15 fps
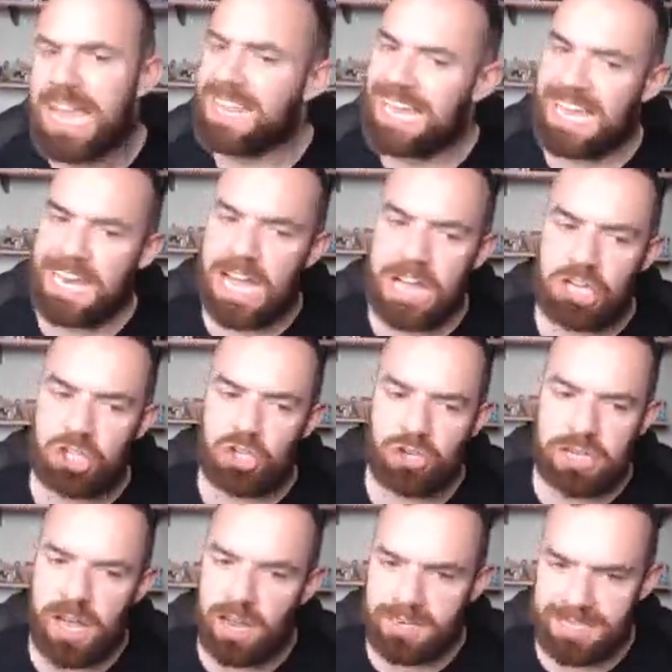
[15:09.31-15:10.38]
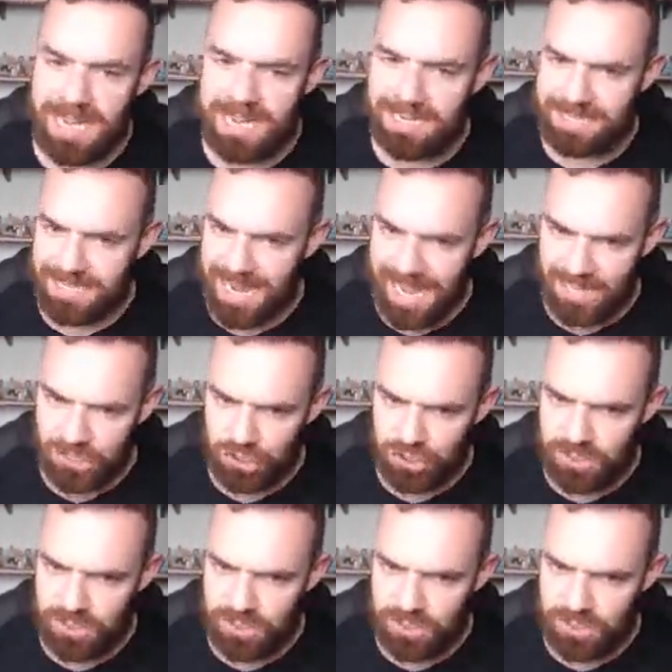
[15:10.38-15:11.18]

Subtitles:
then I should not get attached